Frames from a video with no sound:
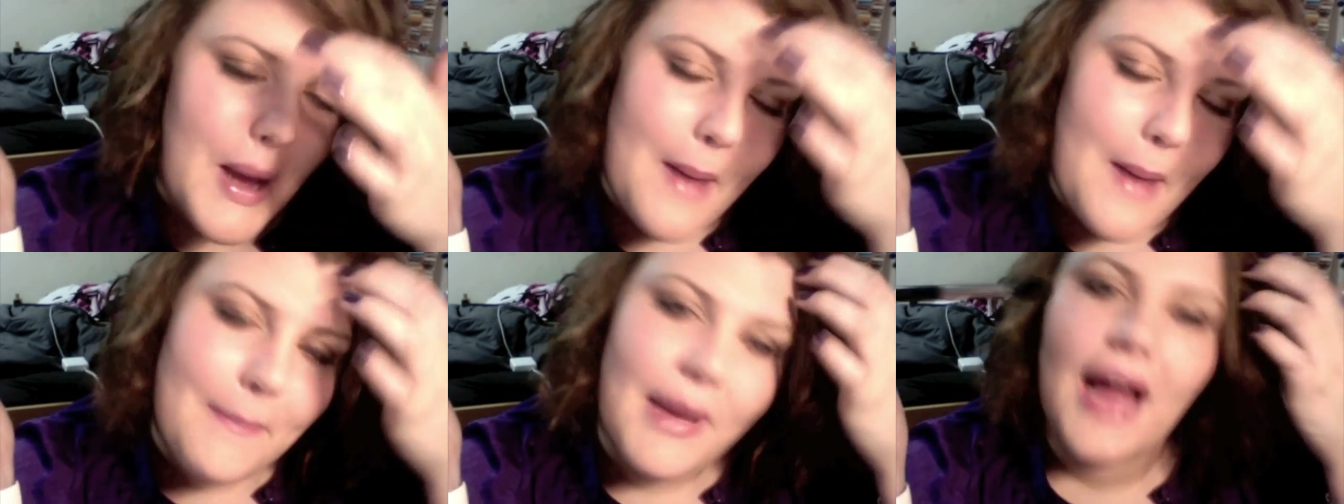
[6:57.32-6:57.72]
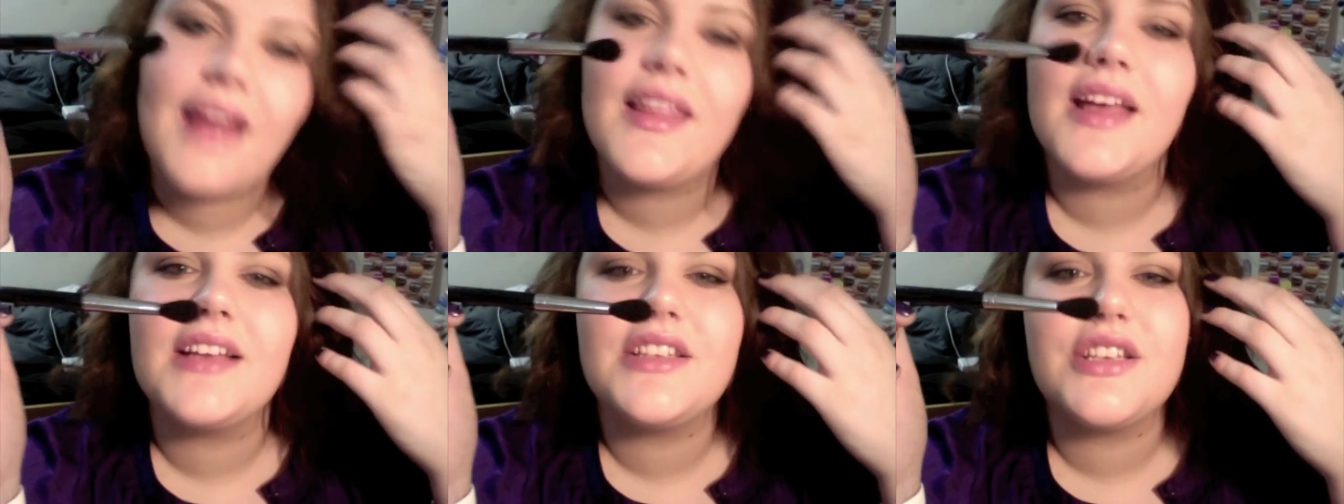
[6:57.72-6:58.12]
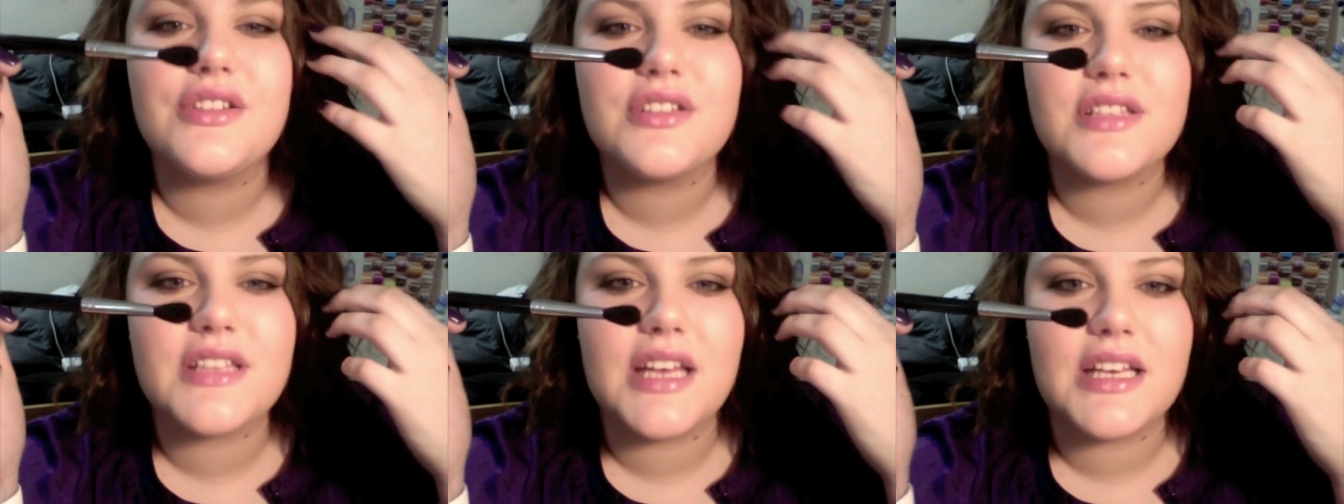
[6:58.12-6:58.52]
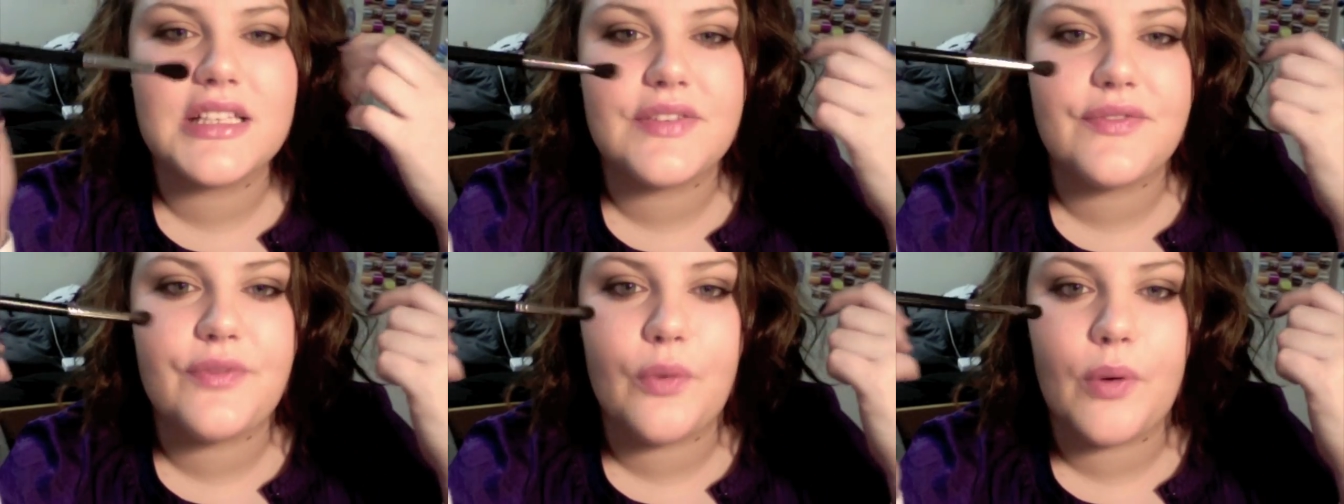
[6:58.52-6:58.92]
but I like to use
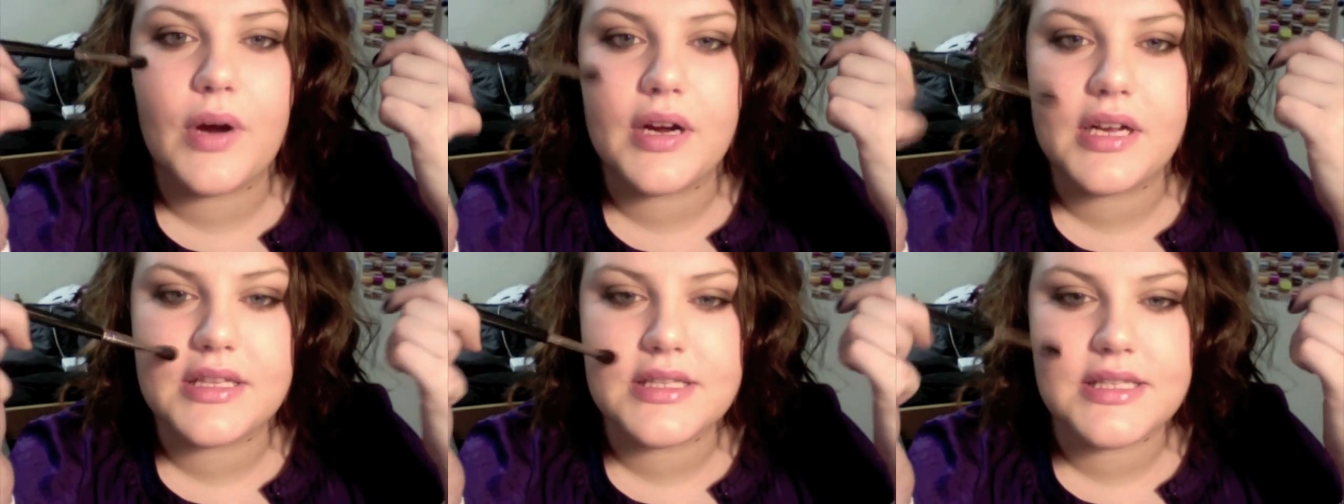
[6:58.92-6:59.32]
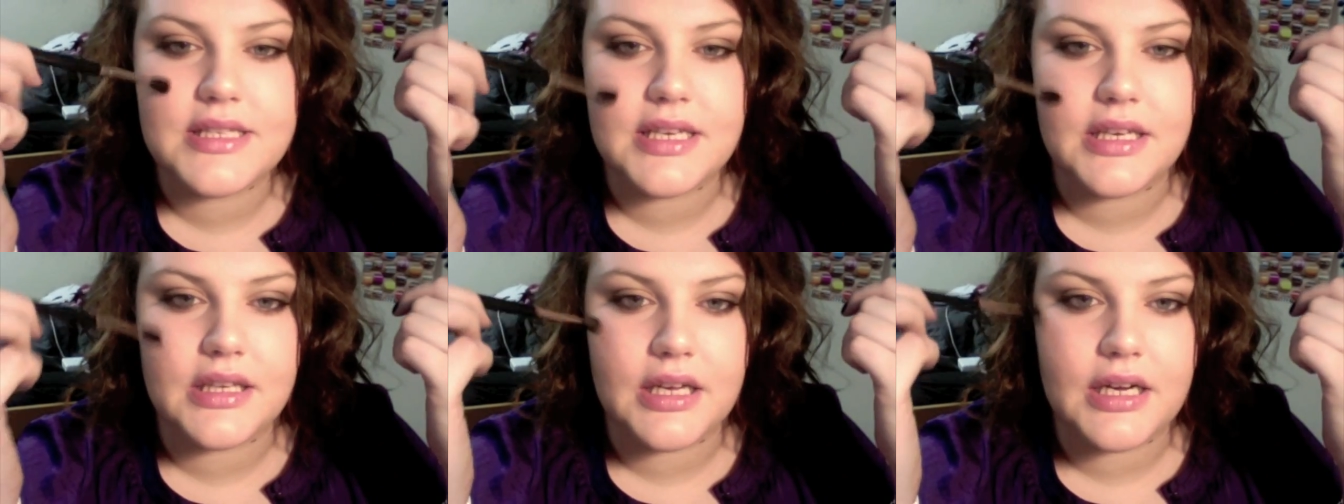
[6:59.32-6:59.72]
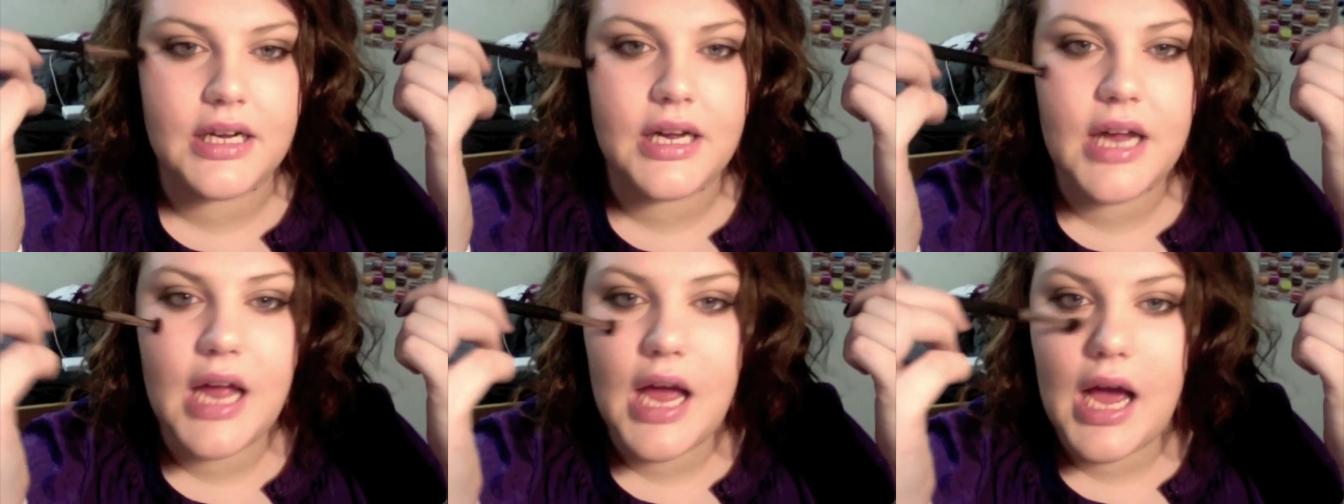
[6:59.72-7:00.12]
this for concealer.